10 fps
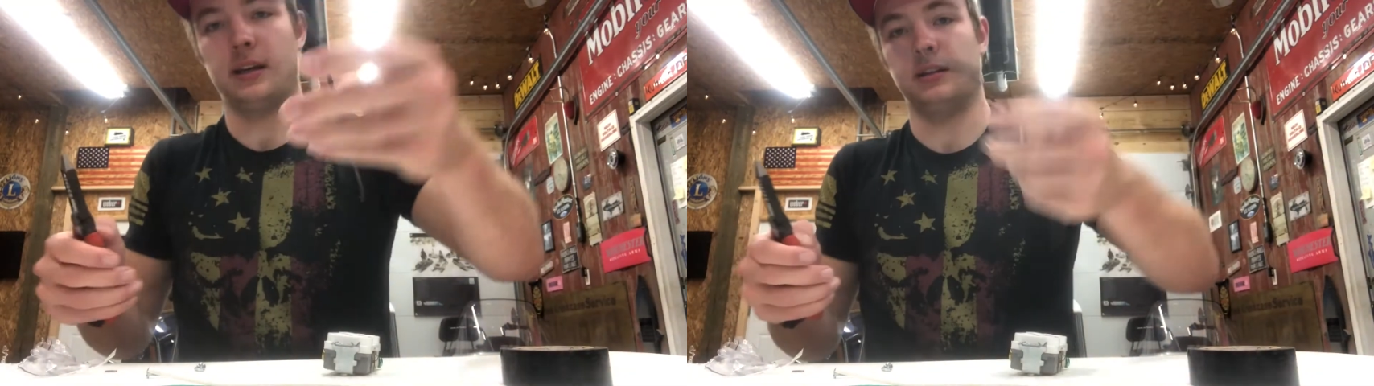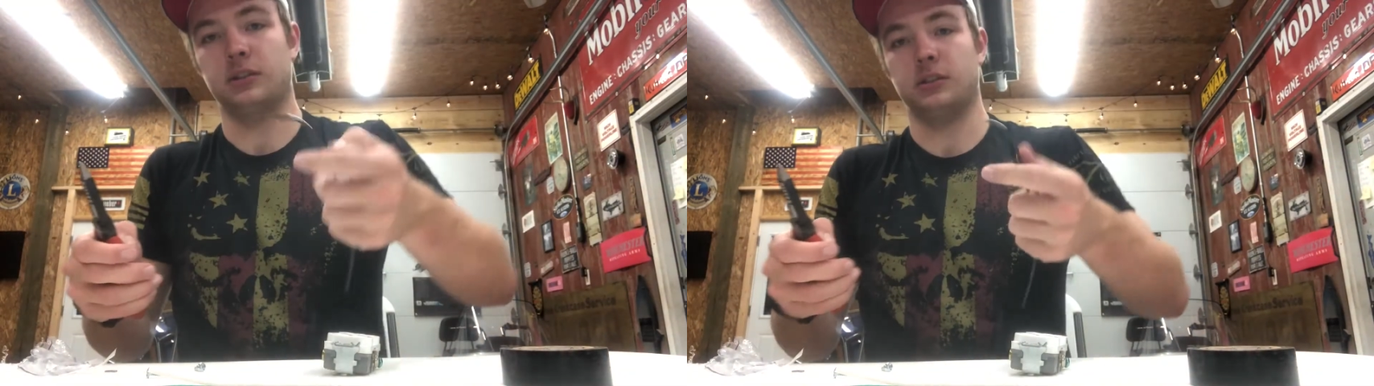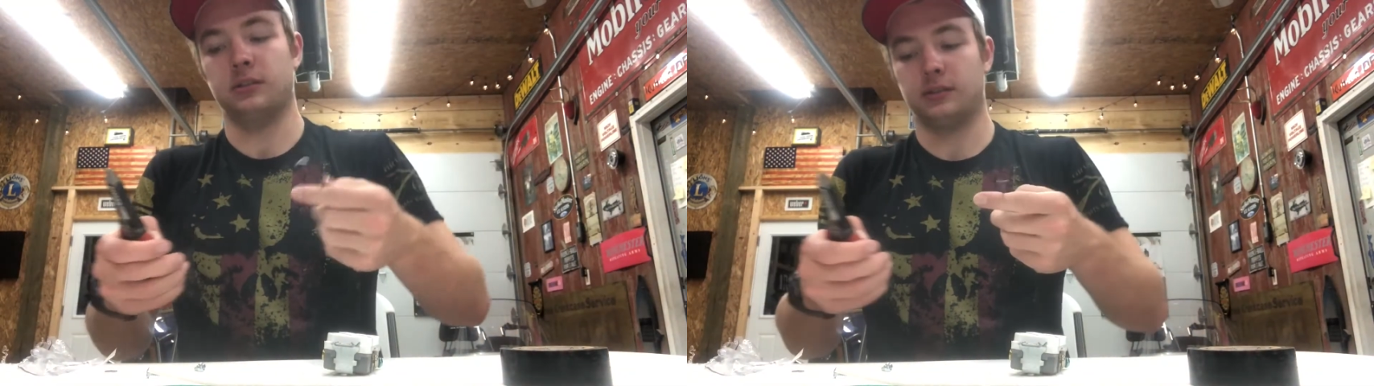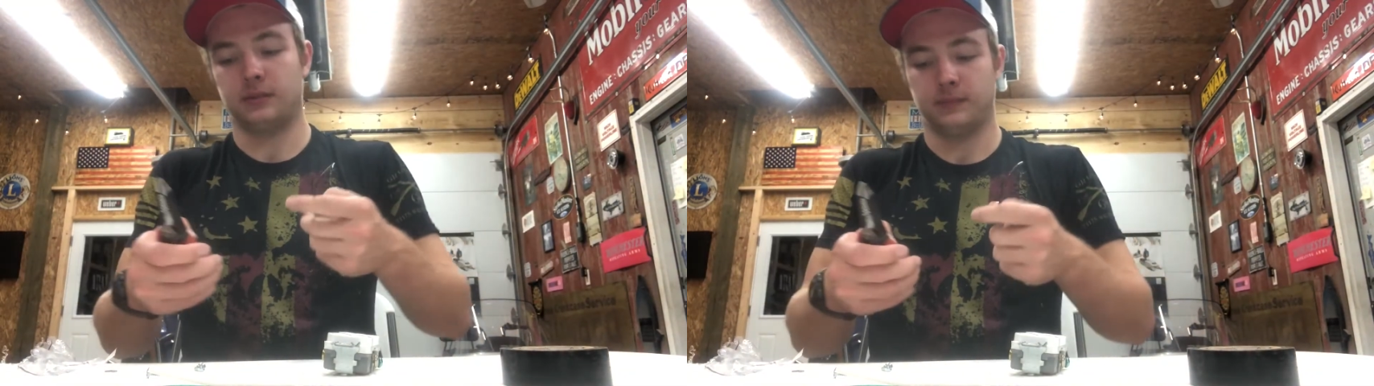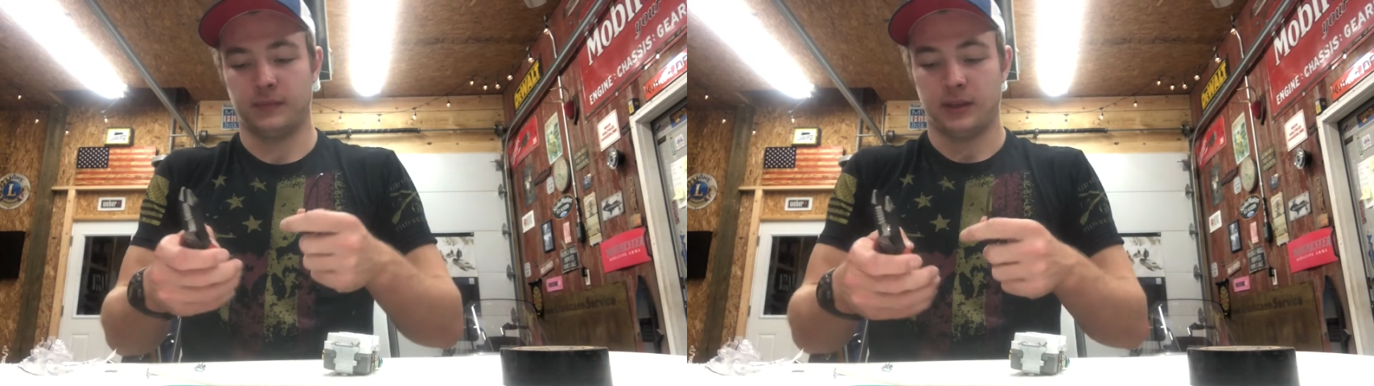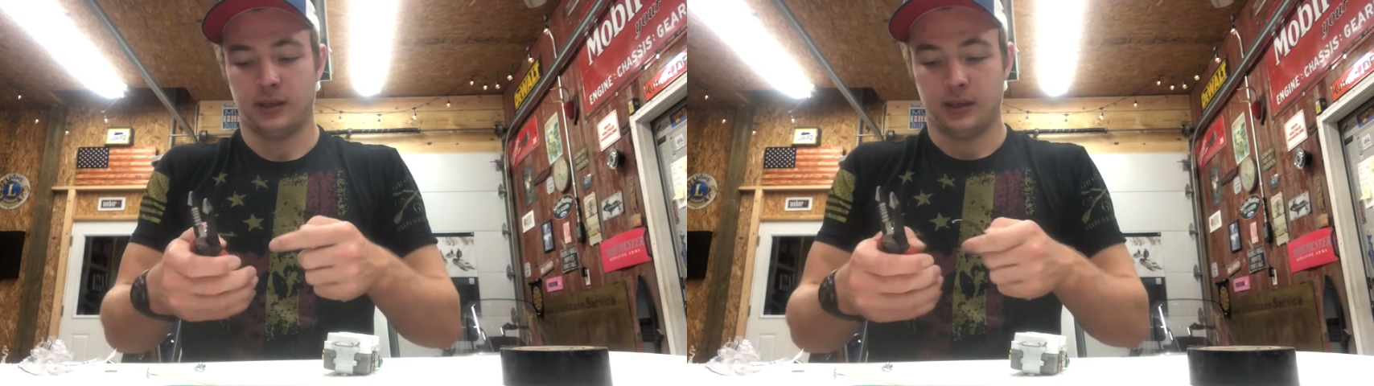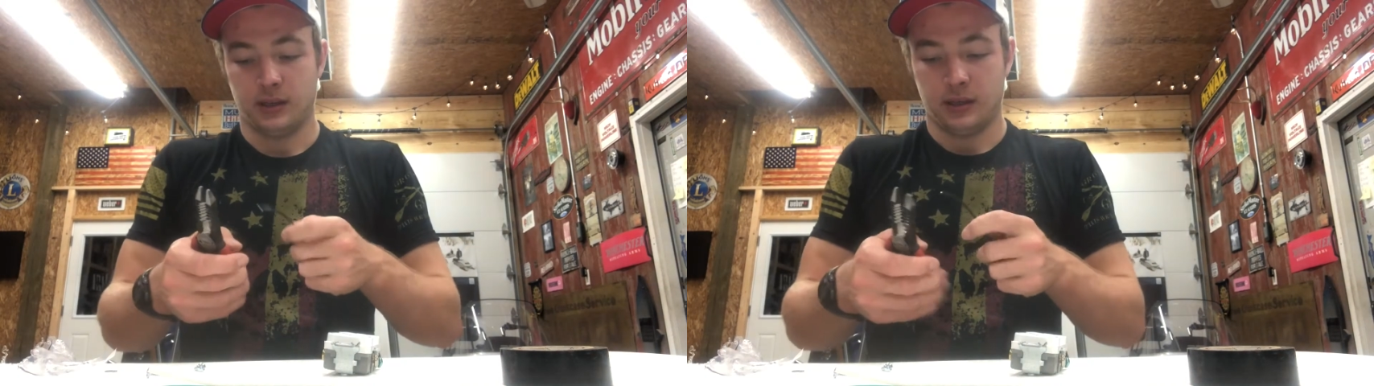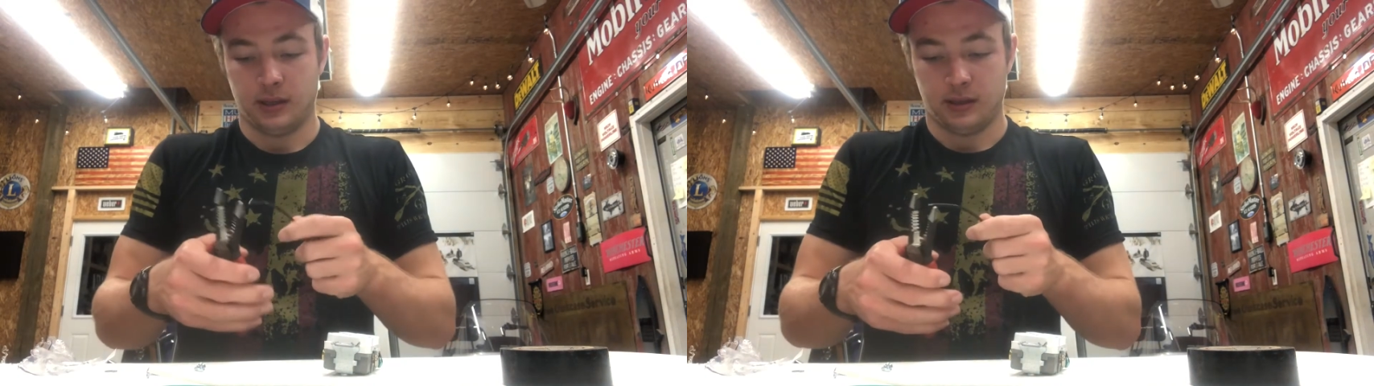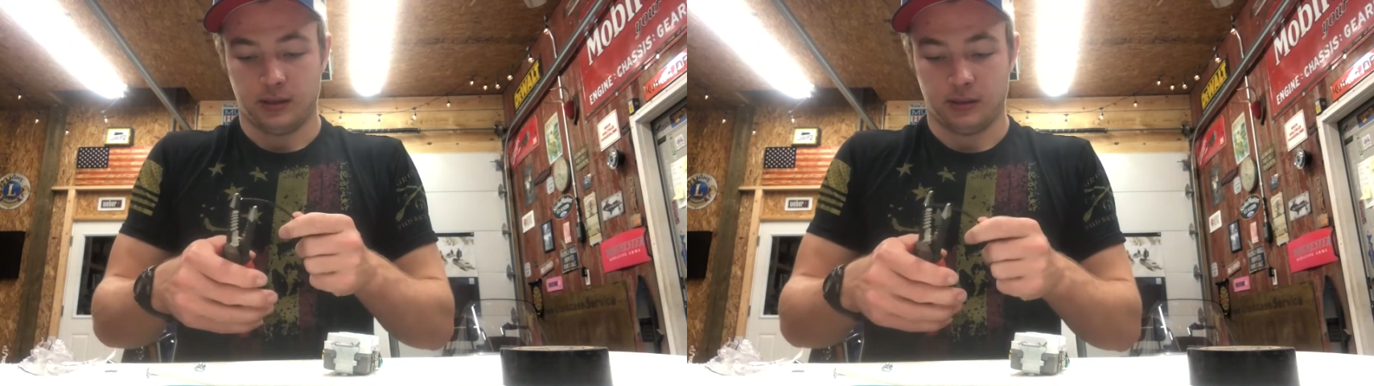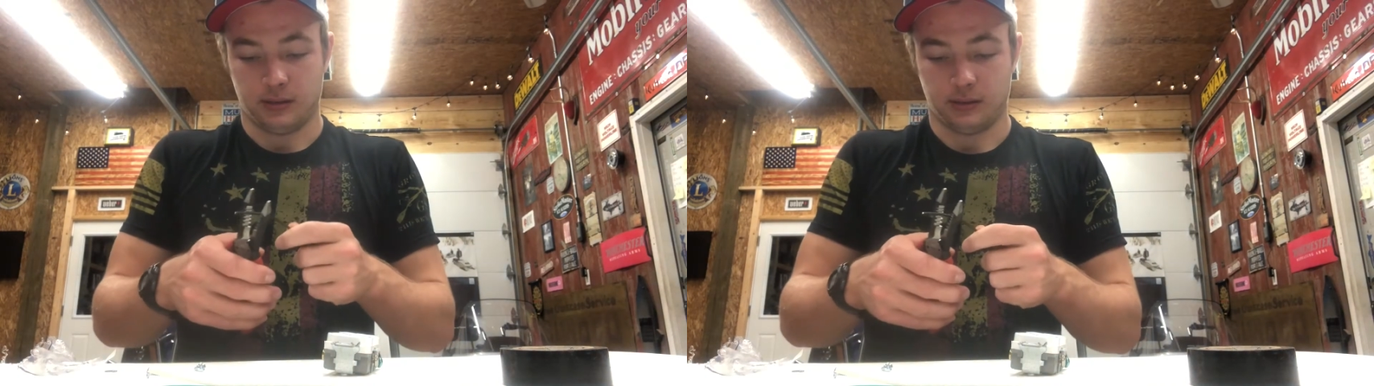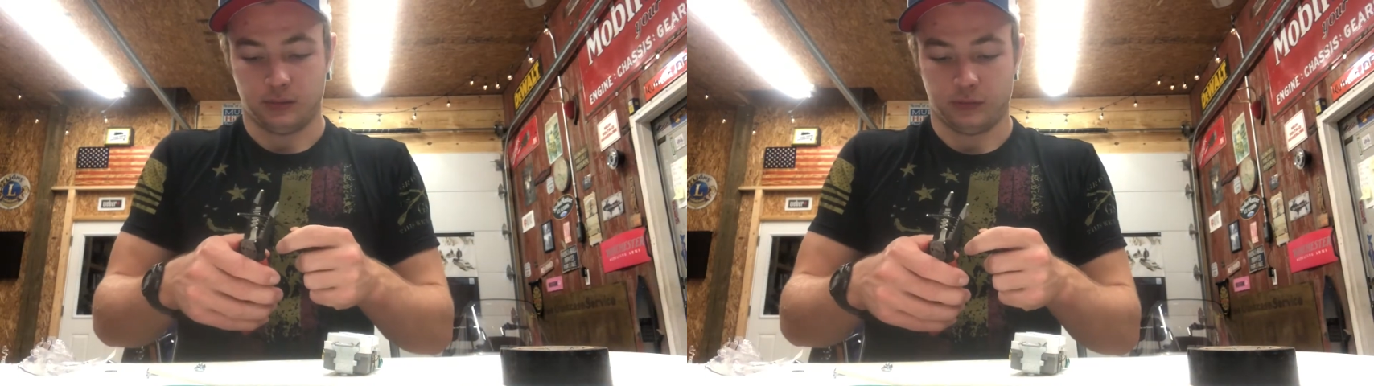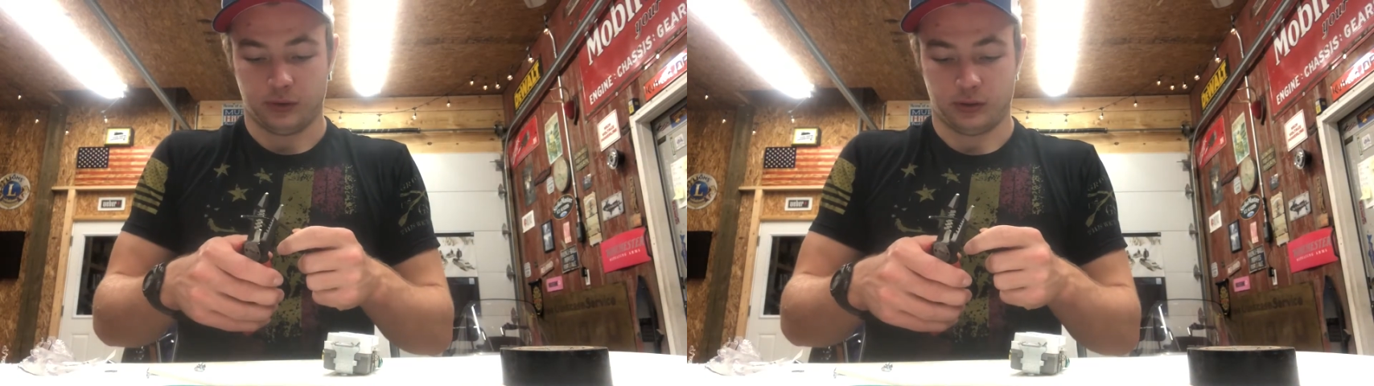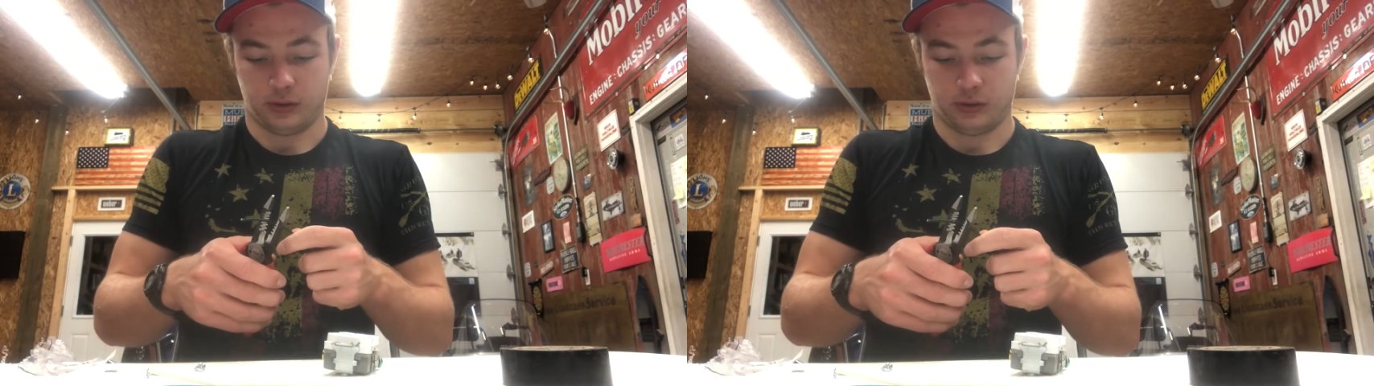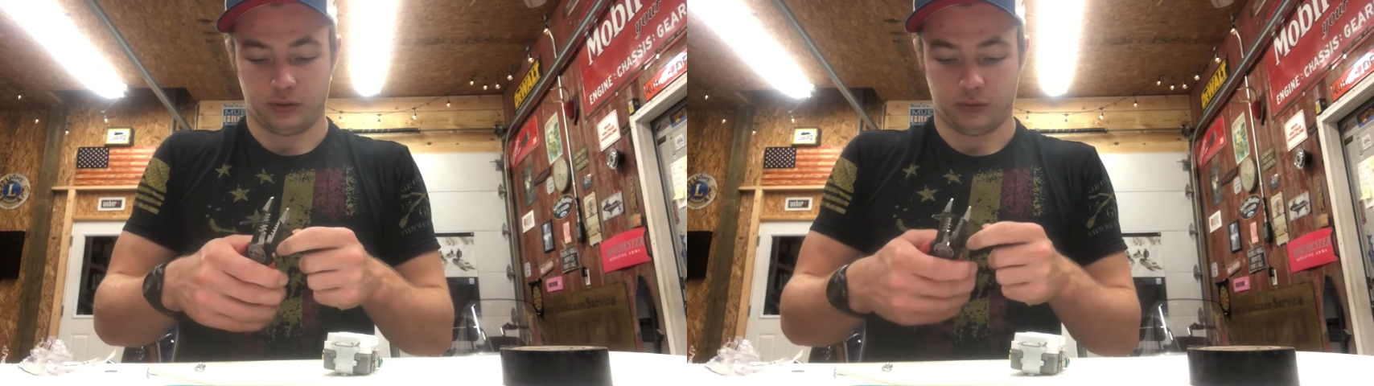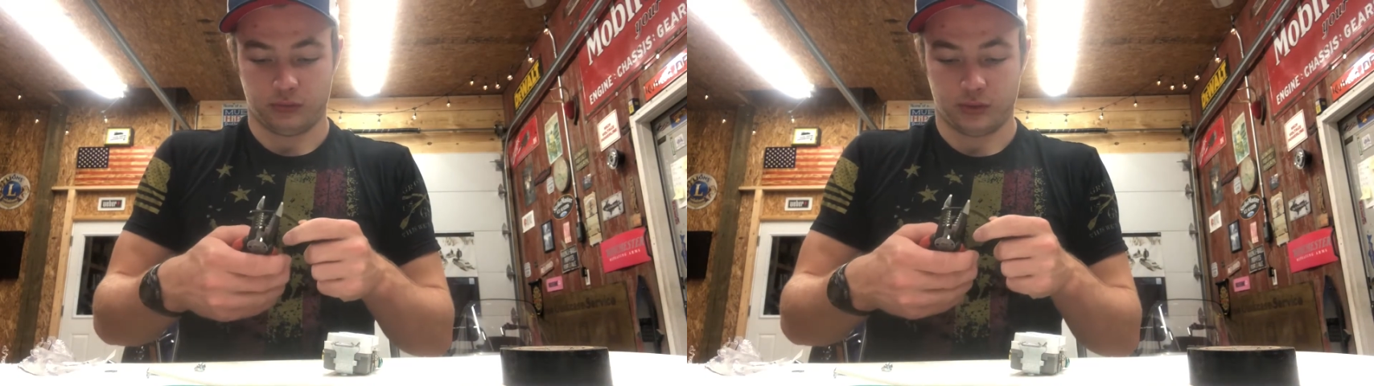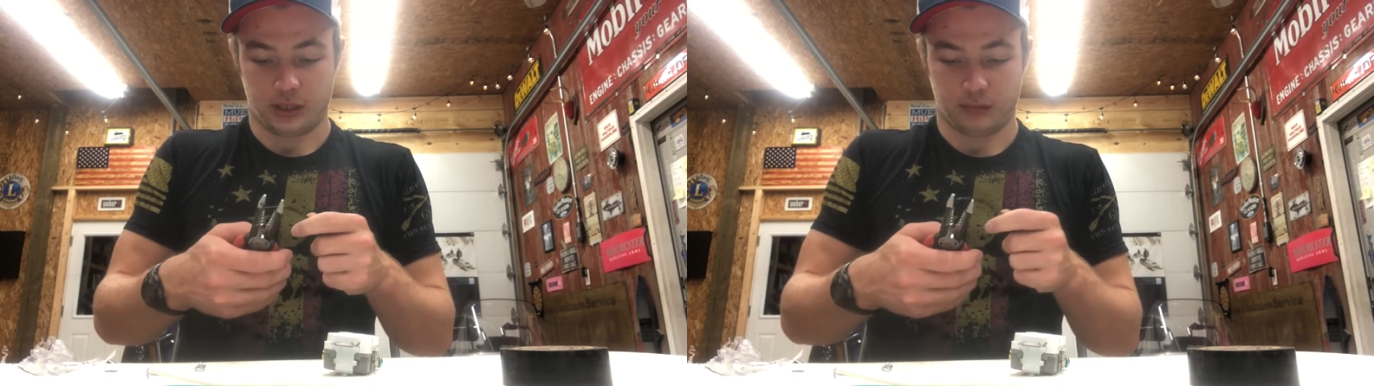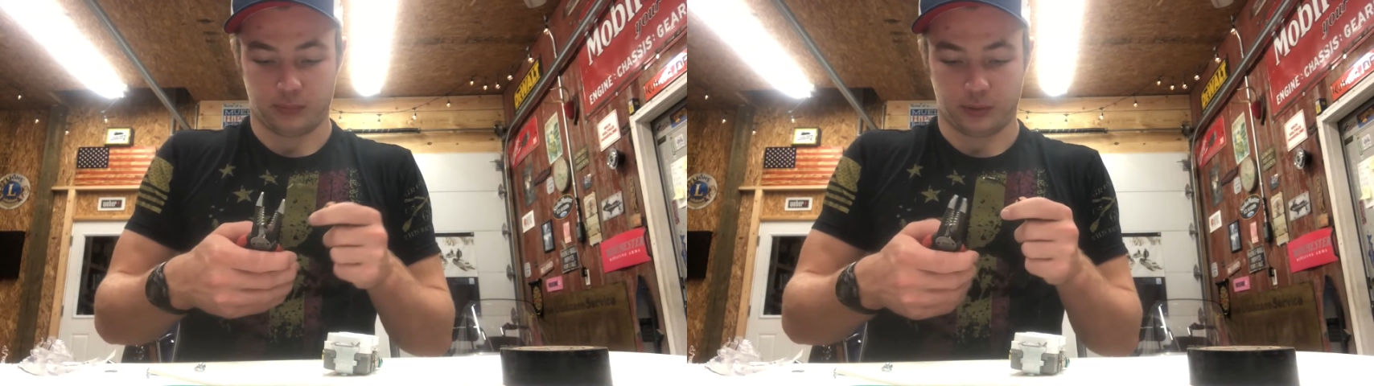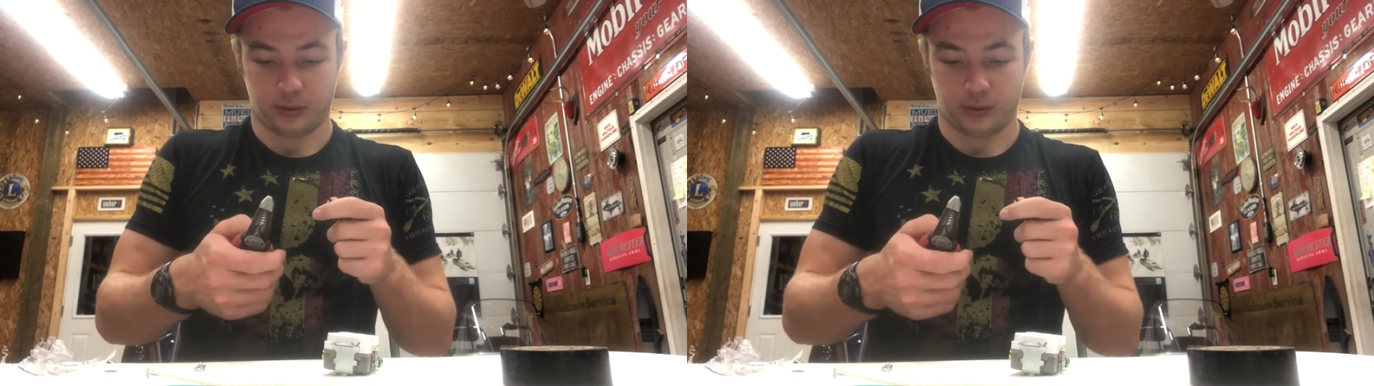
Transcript: inches, and then we're gonna strip